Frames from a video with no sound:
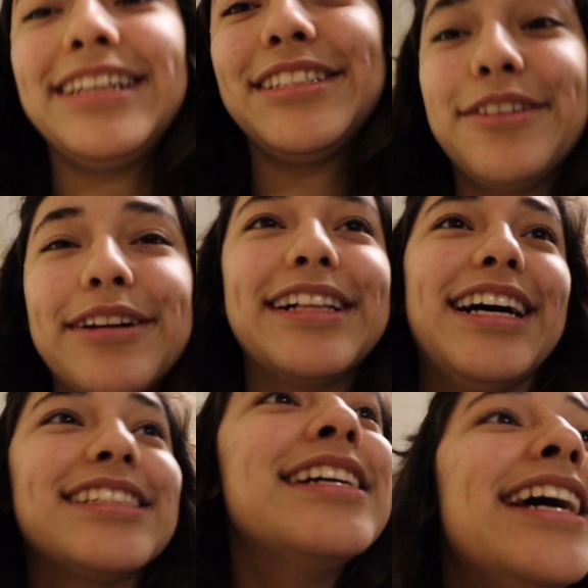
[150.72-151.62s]
Yeah, she's going to
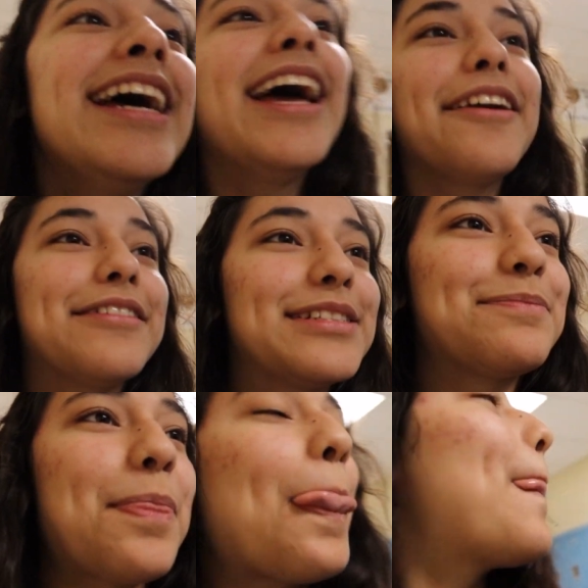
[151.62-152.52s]
class. Anyways.
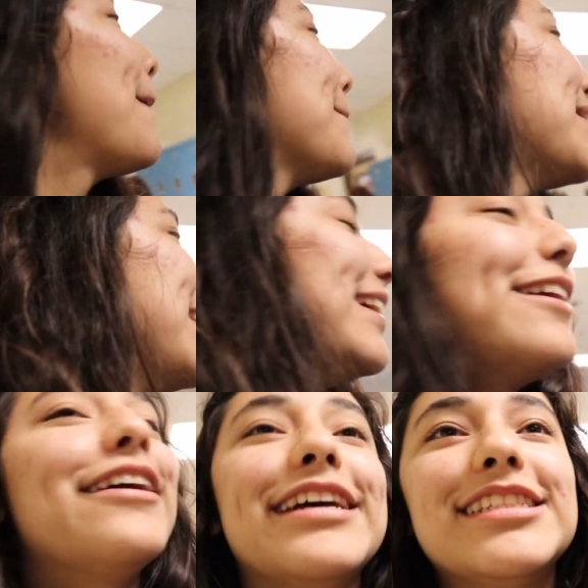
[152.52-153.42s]

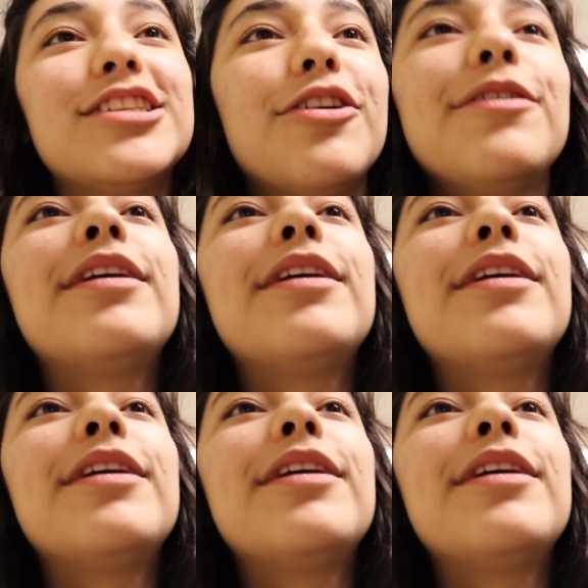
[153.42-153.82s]
Okay, so.